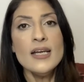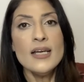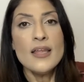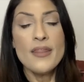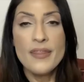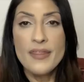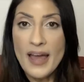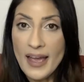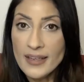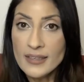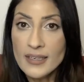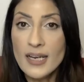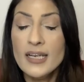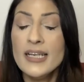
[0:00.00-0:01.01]

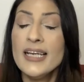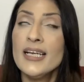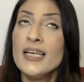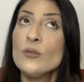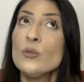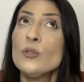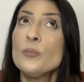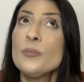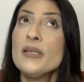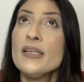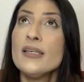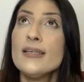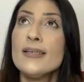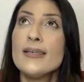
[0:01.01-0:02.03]
Then I will
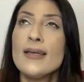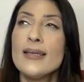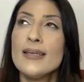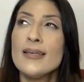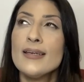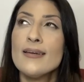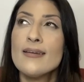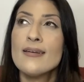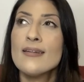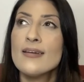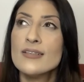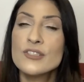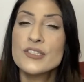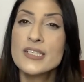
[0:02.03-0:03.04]
be
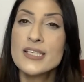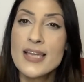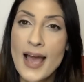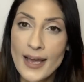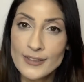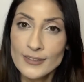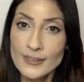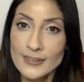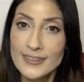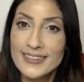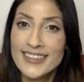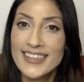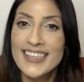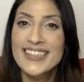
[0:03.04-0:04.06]
in Seattle
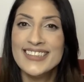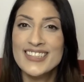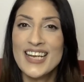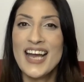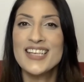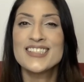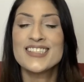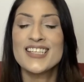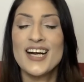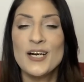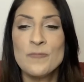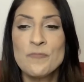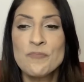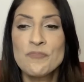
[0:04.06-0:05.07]
at
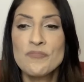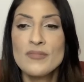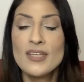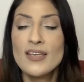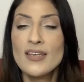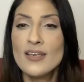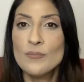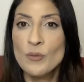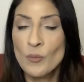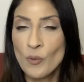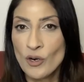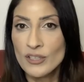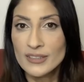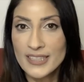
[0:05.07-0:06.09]
um,
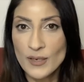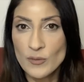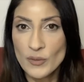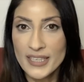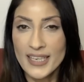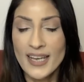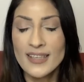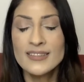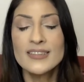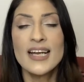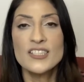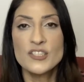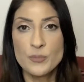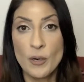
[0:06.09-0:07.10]
Memorial Day weekend
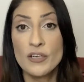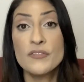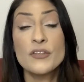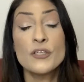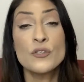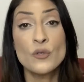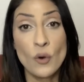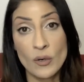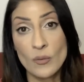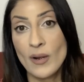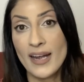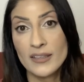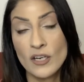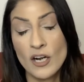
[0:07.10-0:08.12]
as part of the
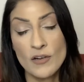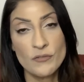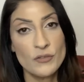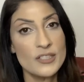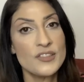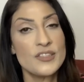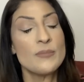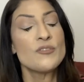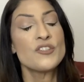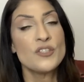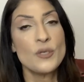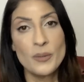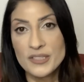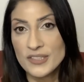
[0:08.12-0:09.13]
NORWAC conference. I'm
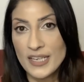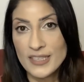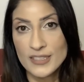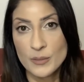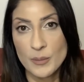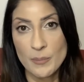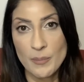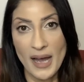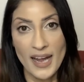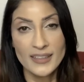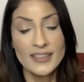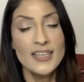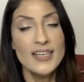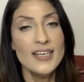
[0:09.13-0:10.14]
so excited to be
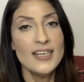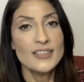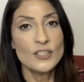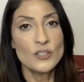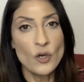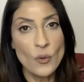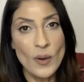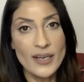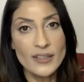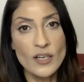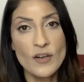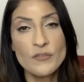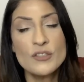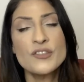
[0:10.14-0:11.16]
back. The NORWAC
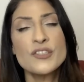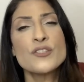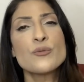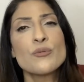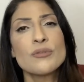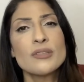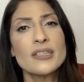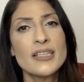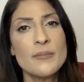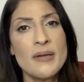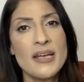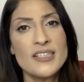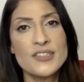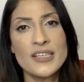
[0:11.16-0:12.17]
conference is really
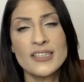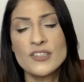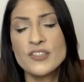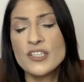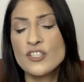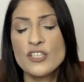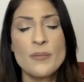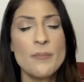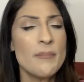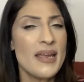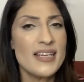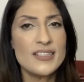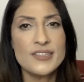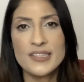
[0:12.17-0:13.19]
amazing. It's such an
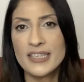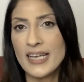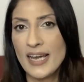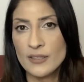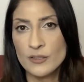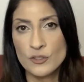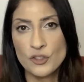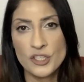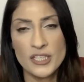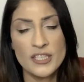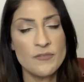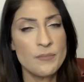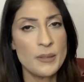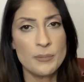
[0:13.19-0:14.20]
amazing energy
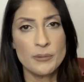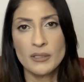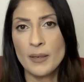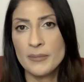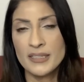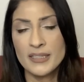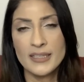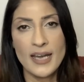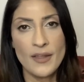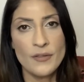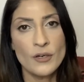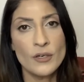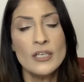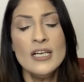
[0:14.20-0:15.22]
of people coming
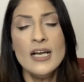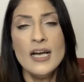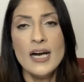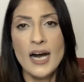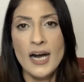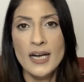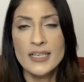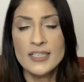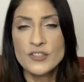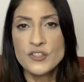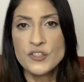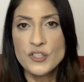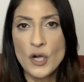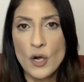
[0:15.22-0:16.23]
together. Uh, it's
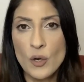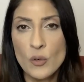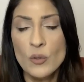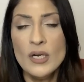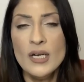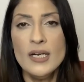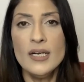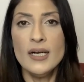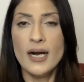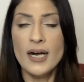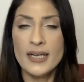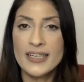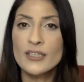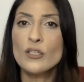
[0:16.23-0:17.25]
so
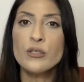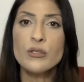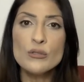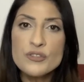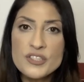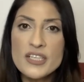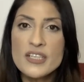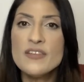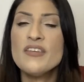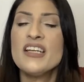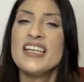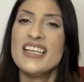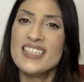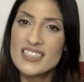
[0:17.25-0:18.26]
uh, inclusive
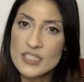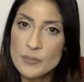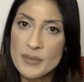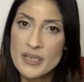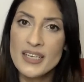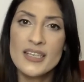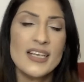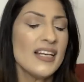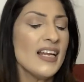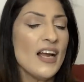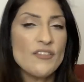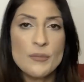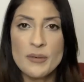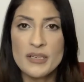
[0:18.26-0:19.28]
and intimate, and
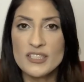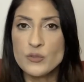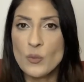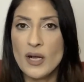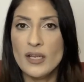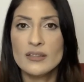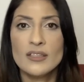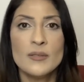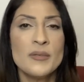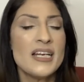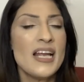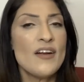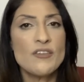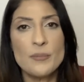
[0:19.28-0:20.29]
everybody's welcome
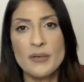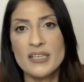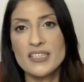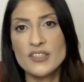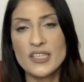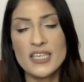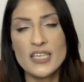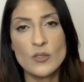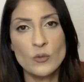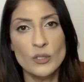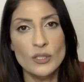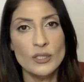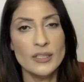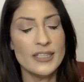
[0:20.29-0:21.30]
and everybody's
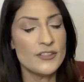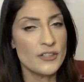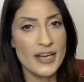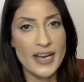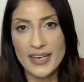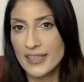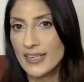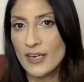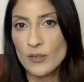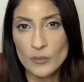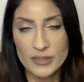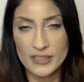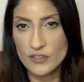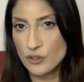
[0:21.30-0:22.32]
equal, and you're hanging out
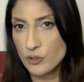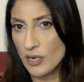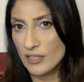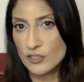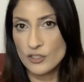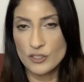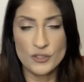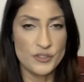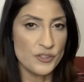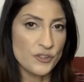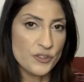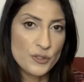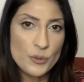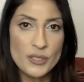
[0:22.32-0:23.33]
with astrologers and
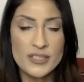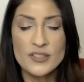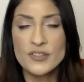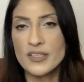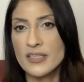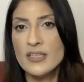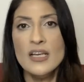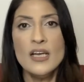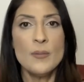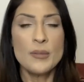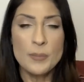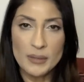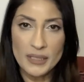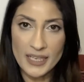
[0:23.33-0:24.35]
students and
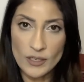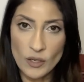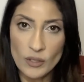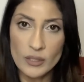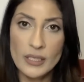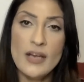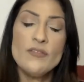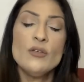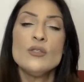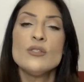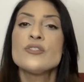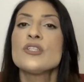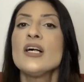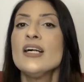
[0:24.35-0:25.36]
people at all
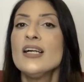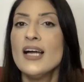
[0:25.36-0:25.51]
levels.